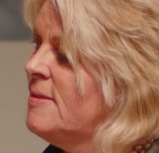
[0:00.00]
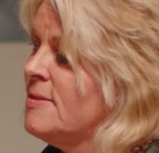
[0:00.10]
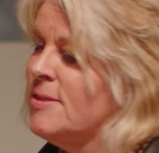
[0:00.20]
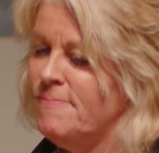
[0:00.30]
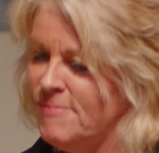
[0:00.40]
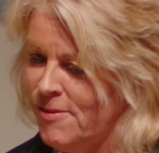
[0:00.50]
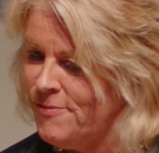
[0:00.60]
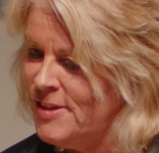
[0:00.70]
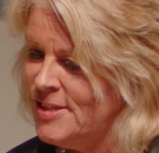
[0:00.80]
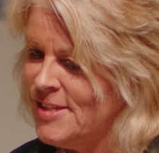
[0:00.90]
So I'll
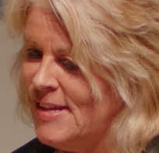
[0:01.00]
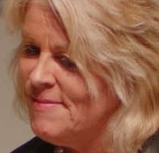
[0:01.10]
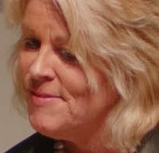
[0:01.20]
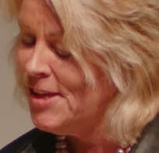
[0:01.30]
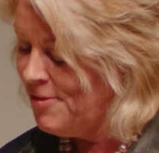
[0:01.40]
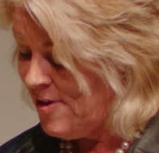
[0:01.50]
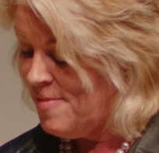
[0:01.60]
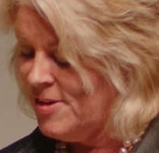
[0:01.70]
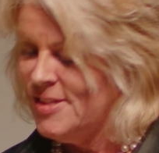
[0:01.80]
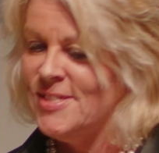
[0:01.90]
finish that. Thank you
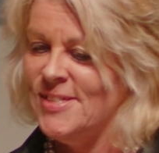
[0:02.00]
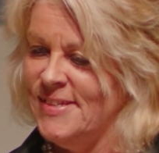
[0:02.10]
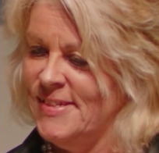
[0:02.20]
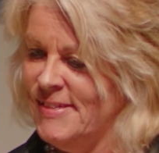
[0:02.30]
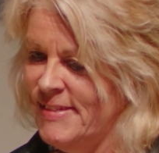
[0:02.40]
very much.